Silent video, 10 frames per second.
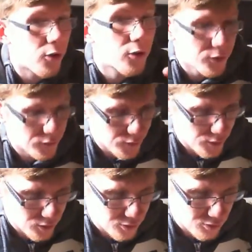Horror, the
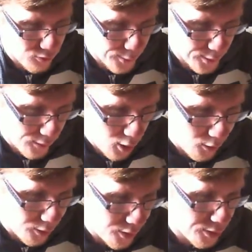first Lord of
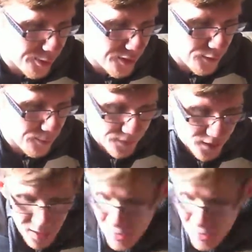Horror, 3 of them.